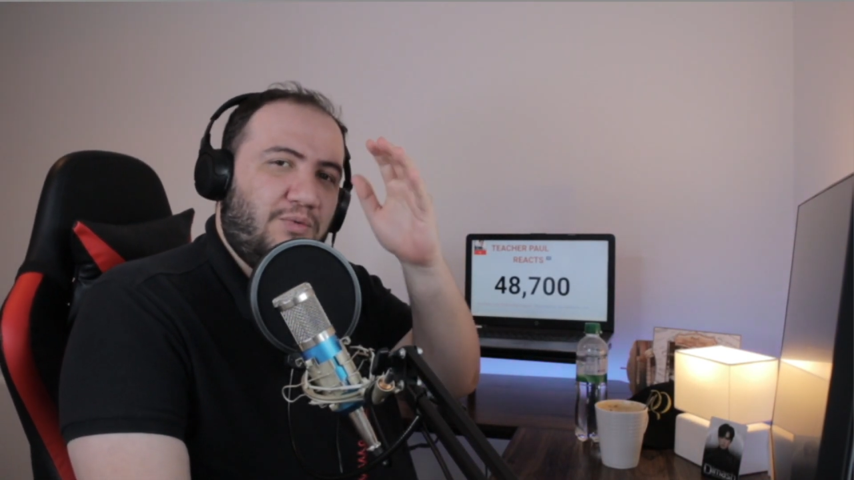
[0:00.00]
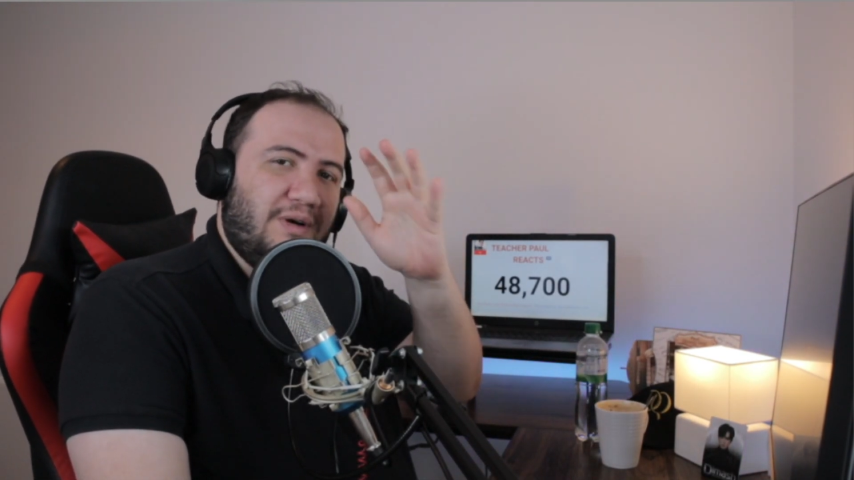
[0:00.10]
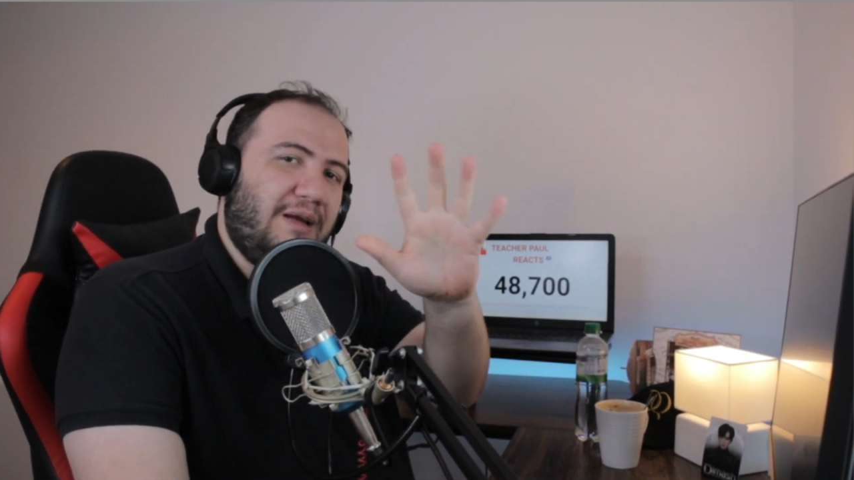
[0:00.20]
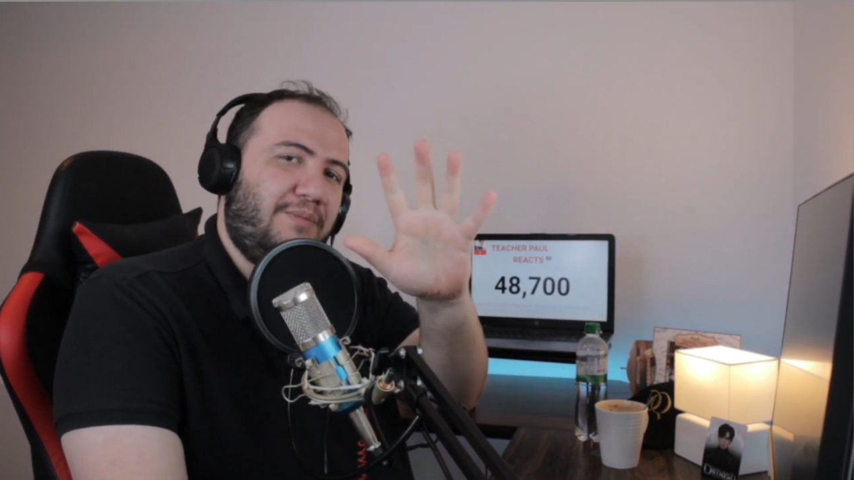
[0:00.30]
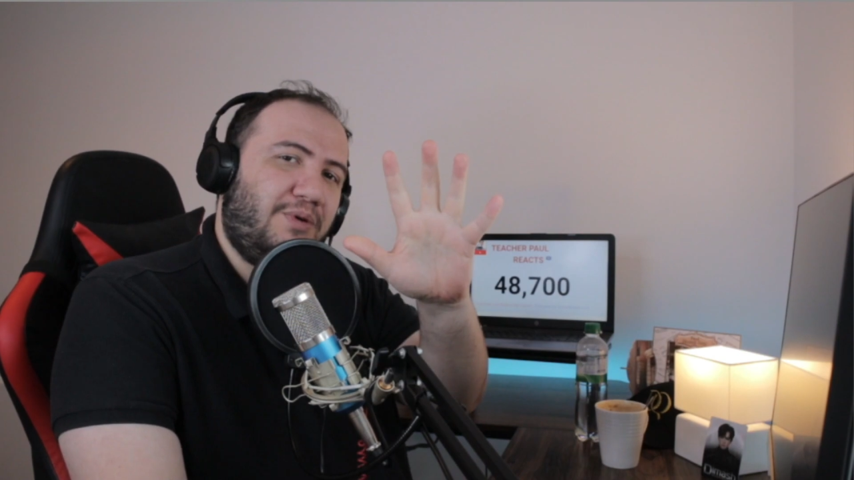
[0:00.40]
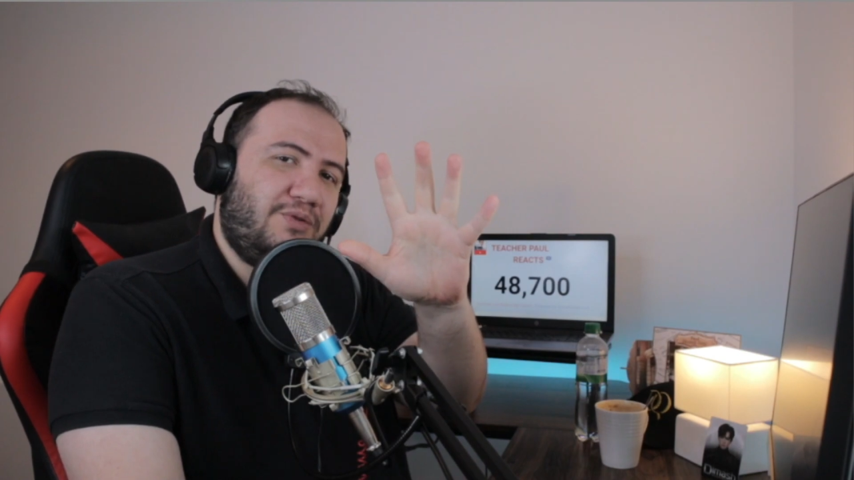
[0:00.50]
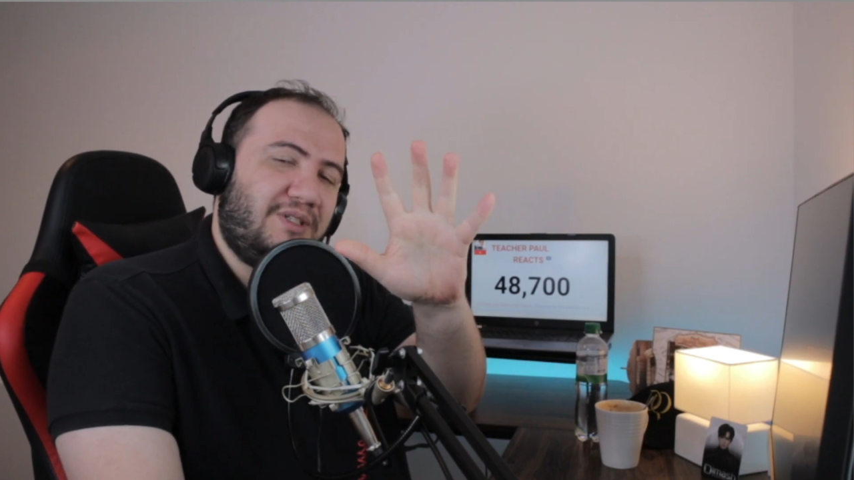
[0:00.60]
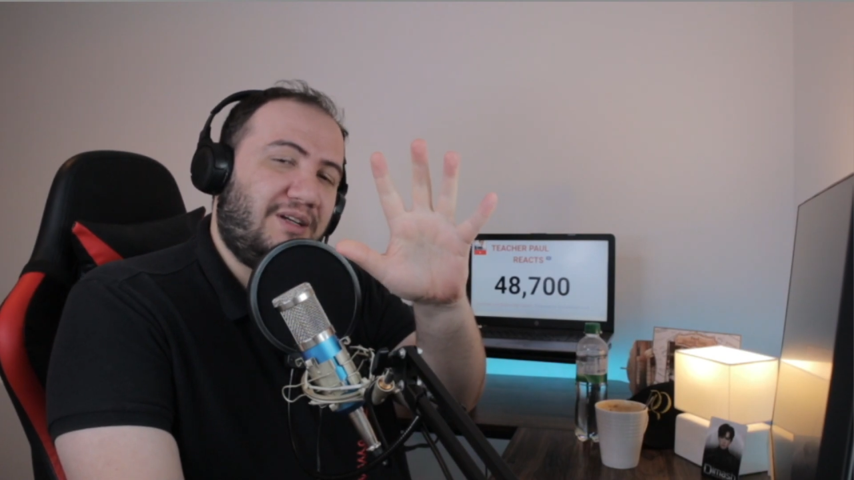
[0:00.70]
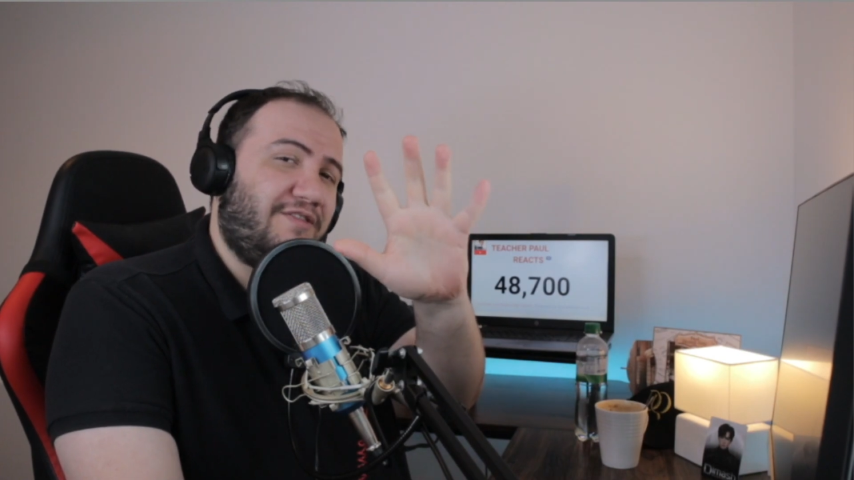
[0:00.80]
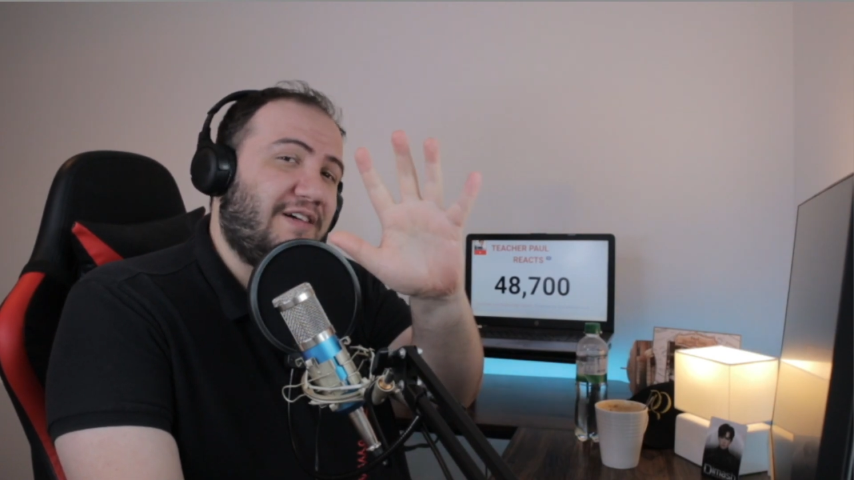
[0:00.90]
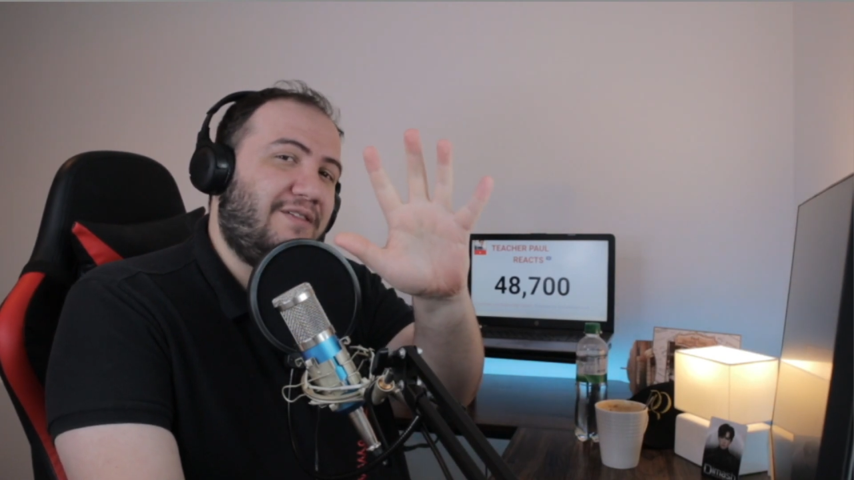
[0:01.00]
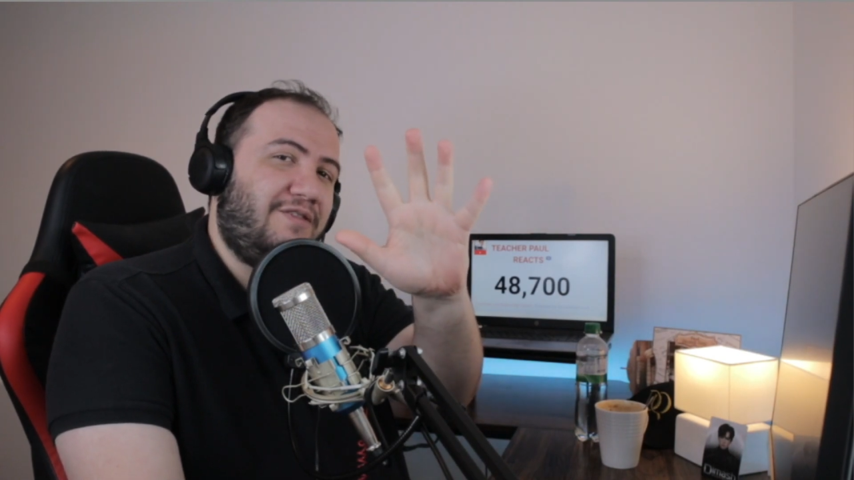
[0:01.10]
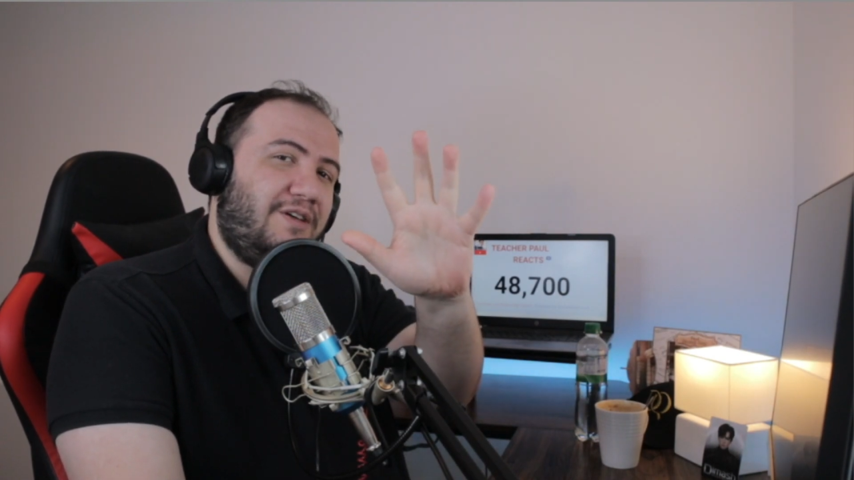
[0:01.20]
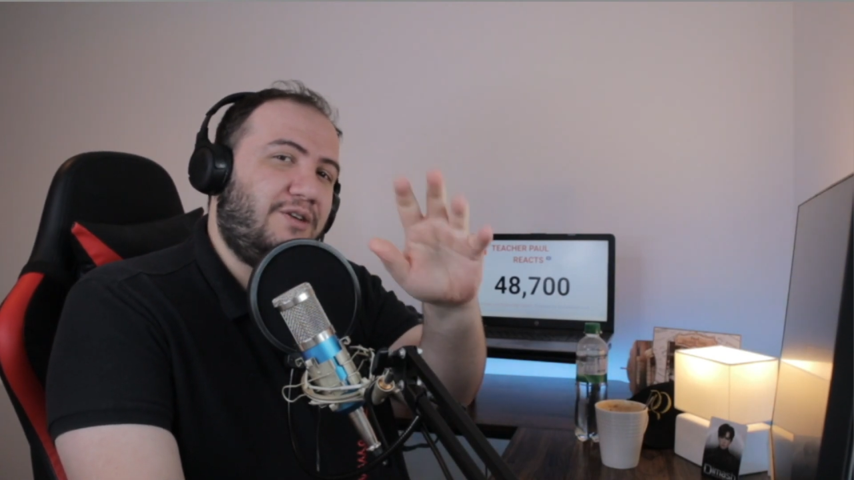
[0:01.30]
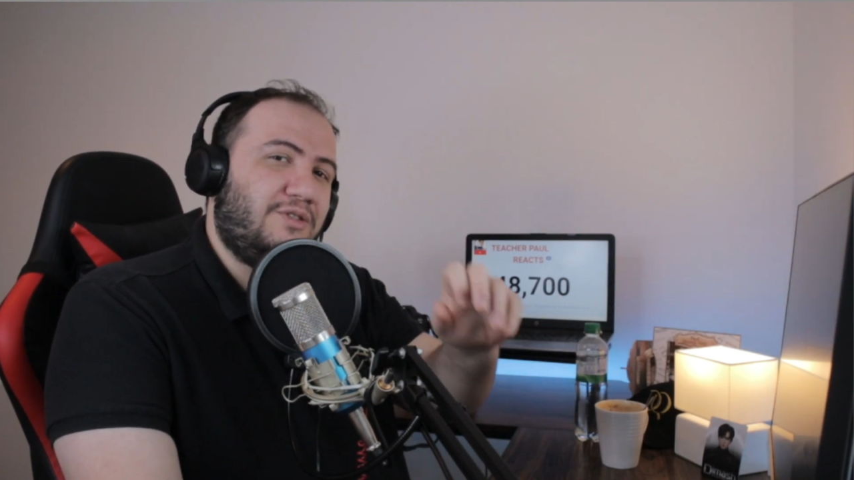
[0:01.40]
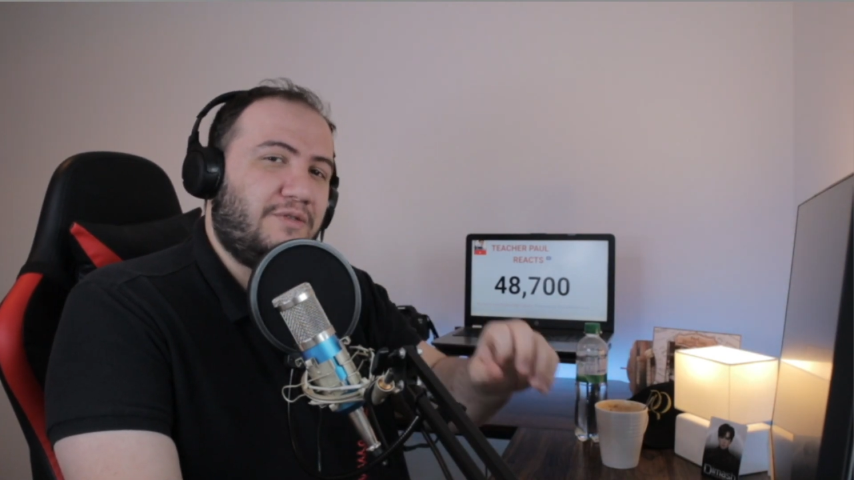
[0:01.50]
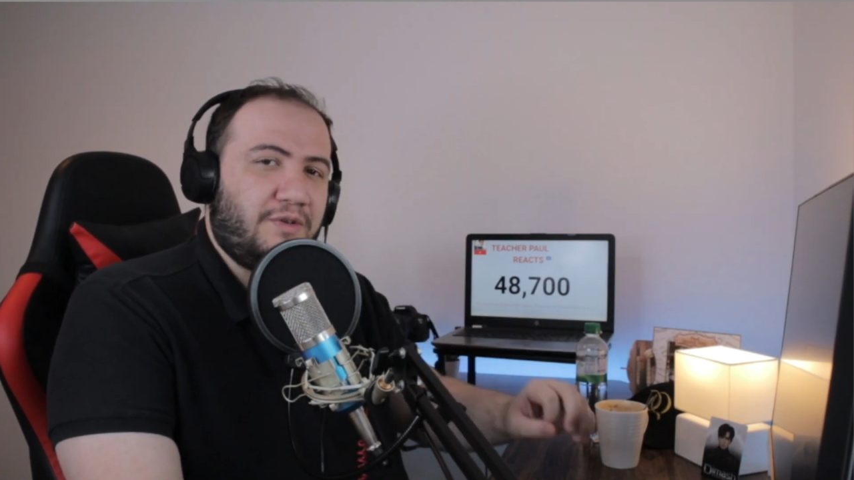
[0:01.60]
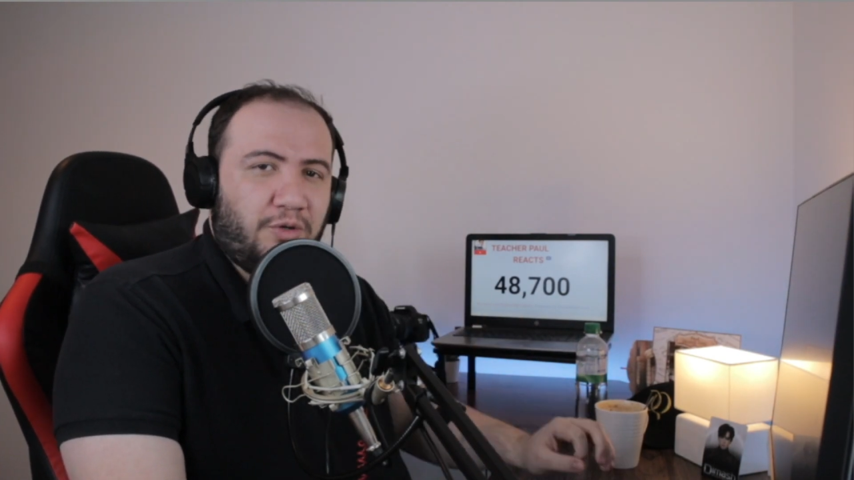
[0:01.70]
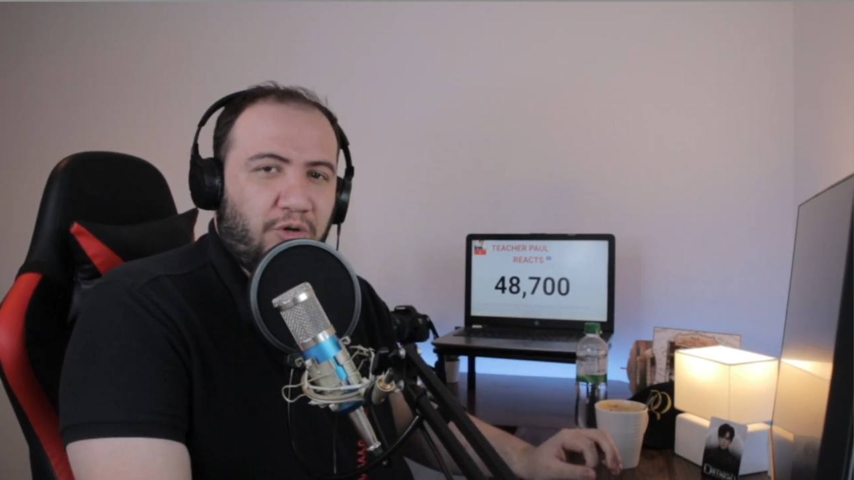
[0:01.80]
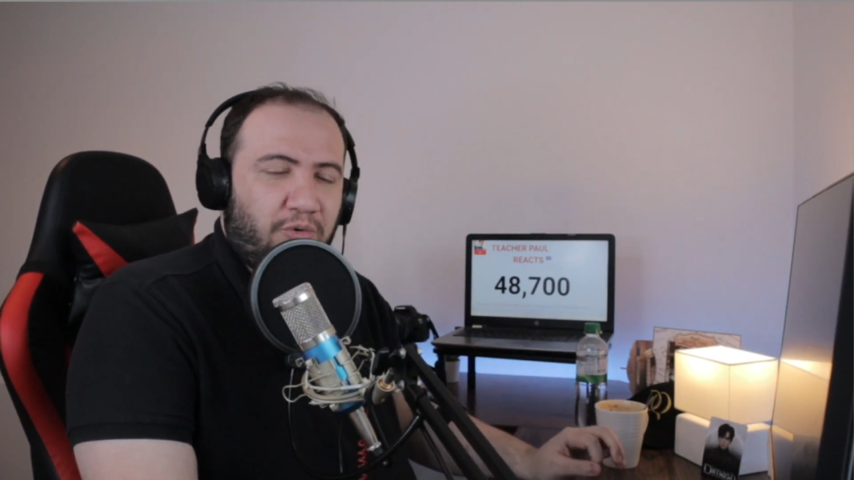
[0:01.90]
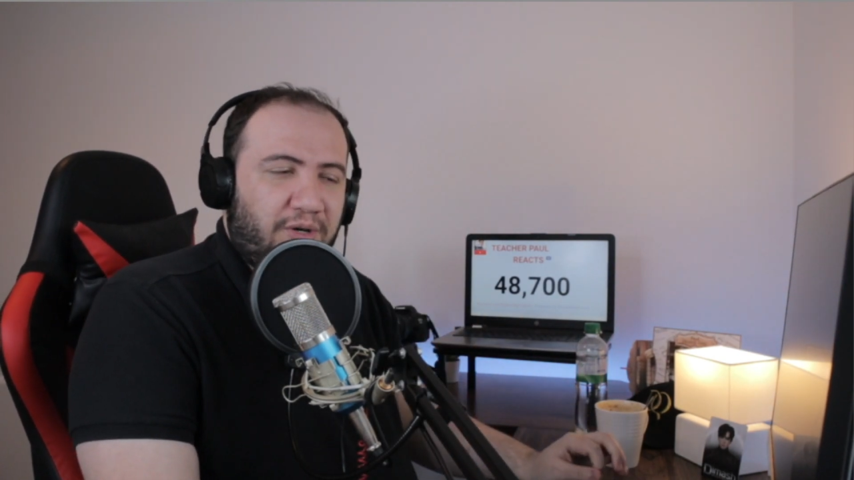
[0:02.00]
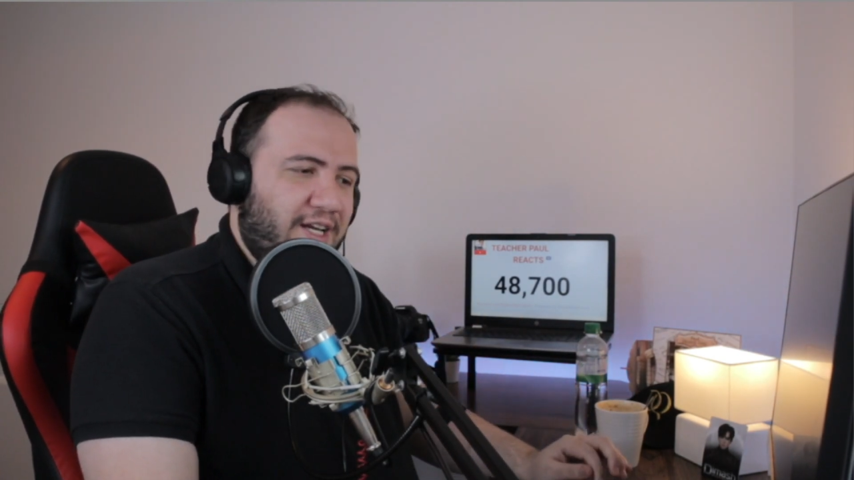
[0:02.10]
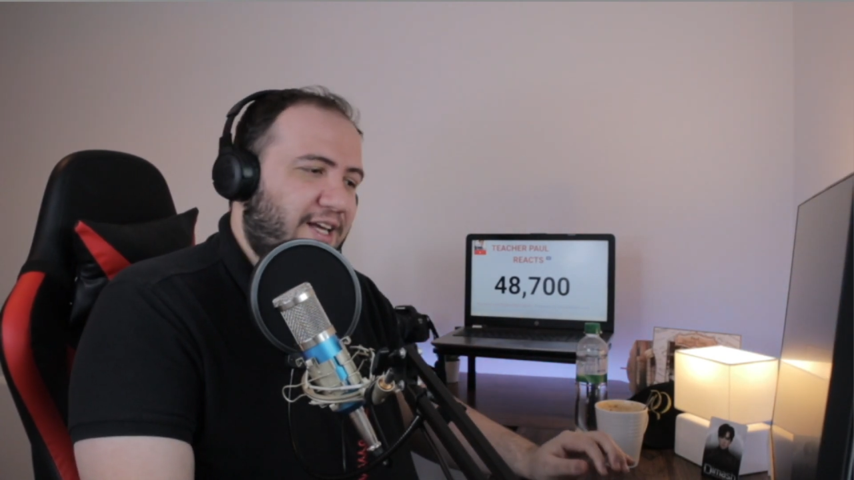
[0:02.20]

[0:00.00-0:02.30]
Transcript: I posted five videos of Aurora,